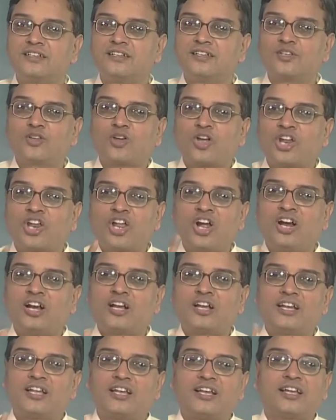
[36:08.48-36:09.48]
You are
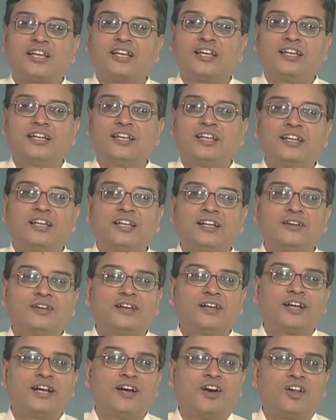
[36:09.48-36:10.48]
not
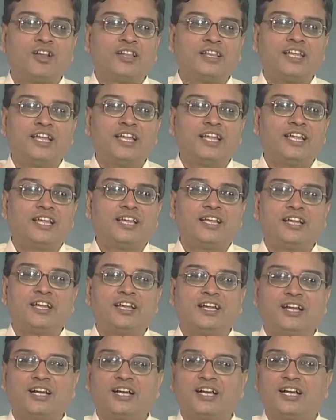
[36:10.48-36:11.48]
on the
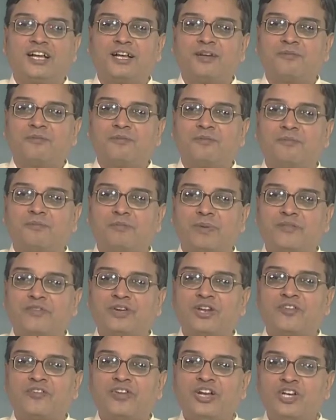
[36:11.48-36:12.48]
power
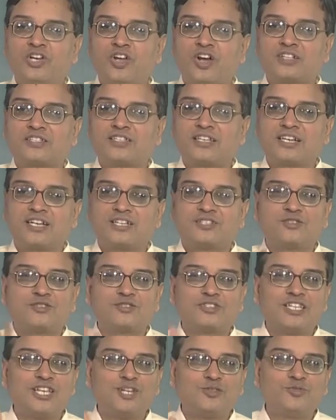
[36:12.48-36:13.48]
of intoxicants to
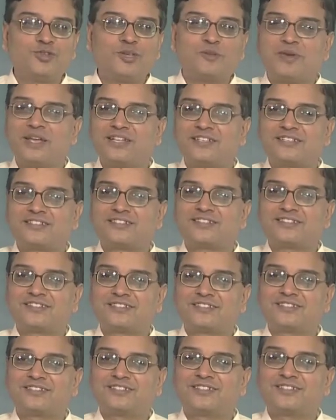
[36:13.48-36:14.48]
see two images,
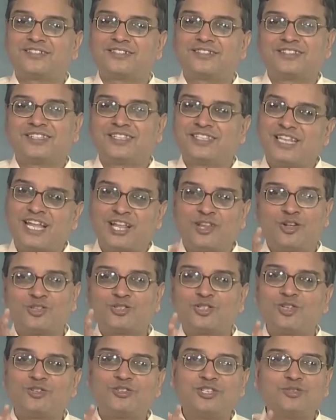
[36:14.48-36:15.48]
then
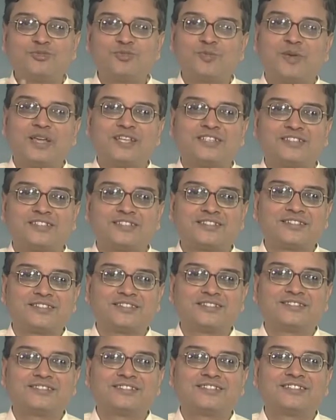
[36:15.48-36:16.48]
also you see two images,
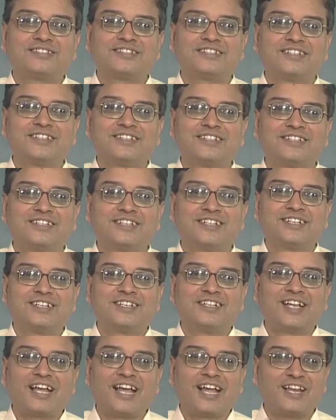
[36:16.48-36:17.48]

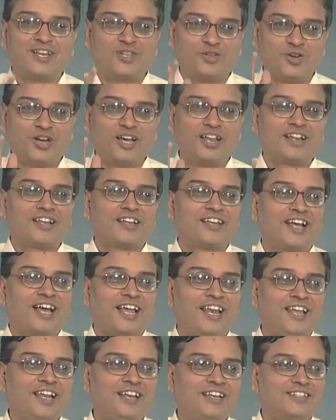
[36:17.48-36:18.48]
and you are
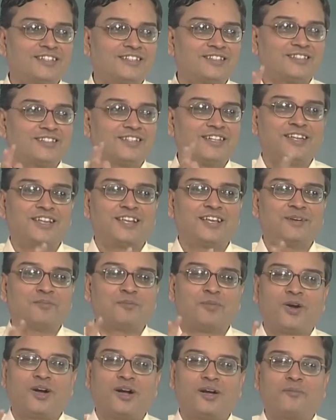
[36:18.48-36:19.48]
alert in a
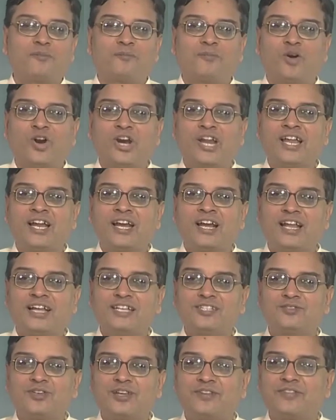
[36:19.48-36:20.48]
morning
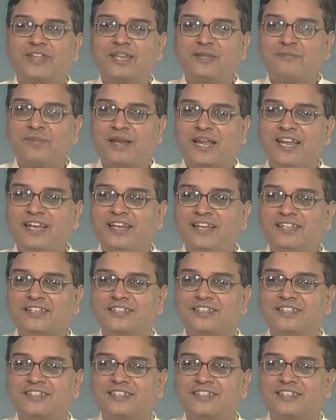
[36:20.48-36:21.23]
class, you are very bright